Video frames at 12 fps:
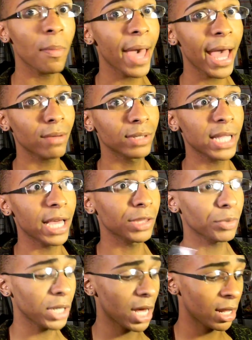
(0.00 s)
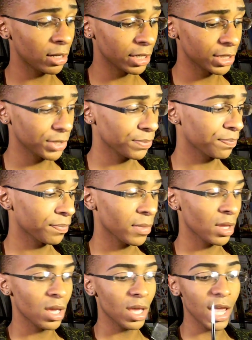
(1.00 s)
pack was like $3.
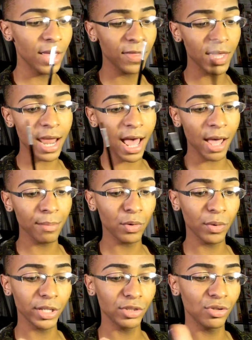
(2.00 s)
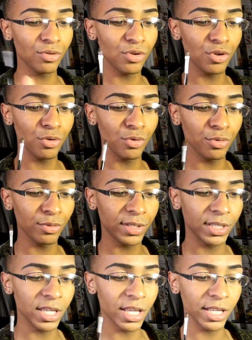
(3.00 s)
And then I'm going to use
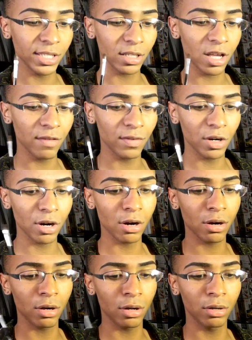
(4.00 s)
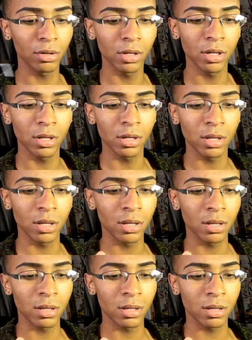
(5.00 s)
this CoverGirl
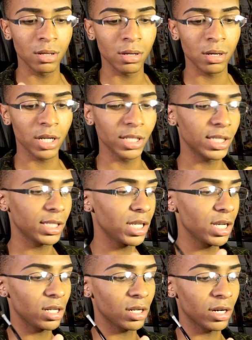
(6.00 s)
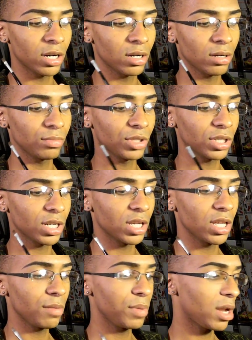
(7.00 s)
concealer. I'm just gonna
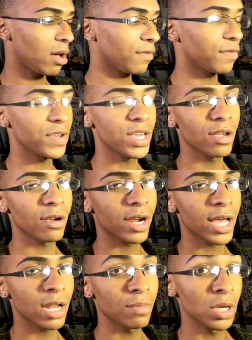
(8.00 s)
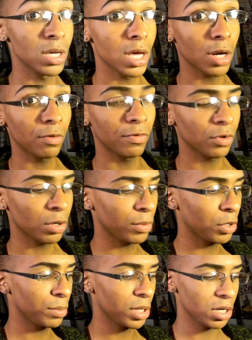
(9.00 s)
get a bit off of here. I gotta be ghetto for a
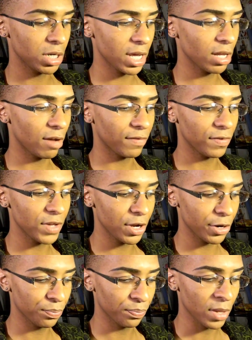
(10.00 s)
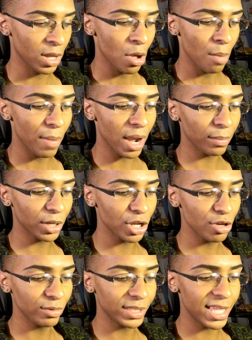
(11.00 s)
moment and take it off of here. But I'm gonna
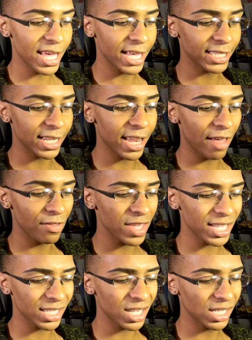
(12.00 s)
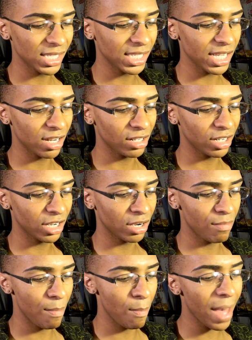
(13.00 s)
use this. Now this
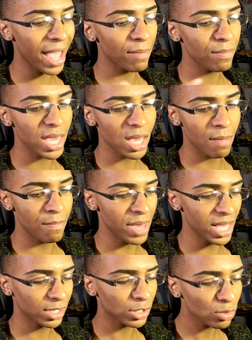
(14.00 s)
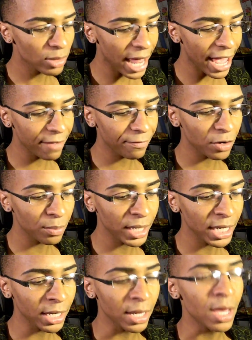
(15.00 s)
concealer might be a bit too light for
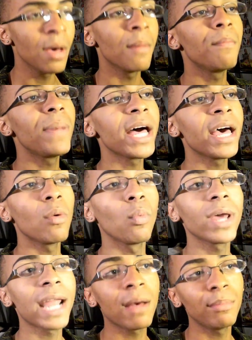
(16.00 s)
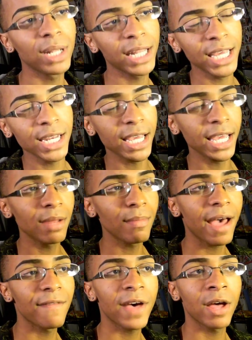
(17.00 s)
me, but when I blend in
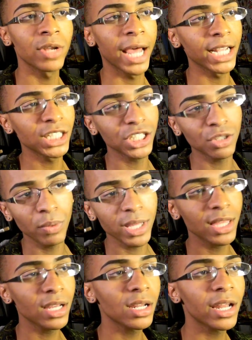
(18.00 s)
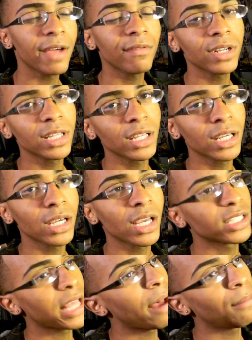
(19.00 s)
my foundation with it and everything,
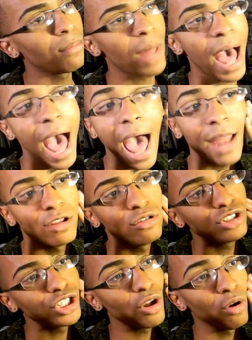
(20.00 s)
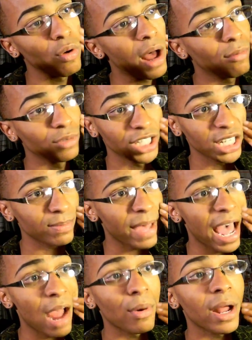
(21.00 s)
because I usually don't go out with just
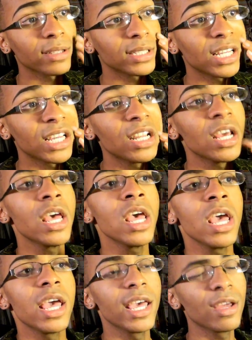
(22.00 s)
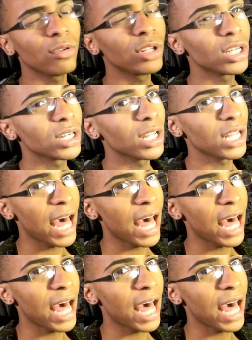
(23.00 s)
my eyebrows done, it'll look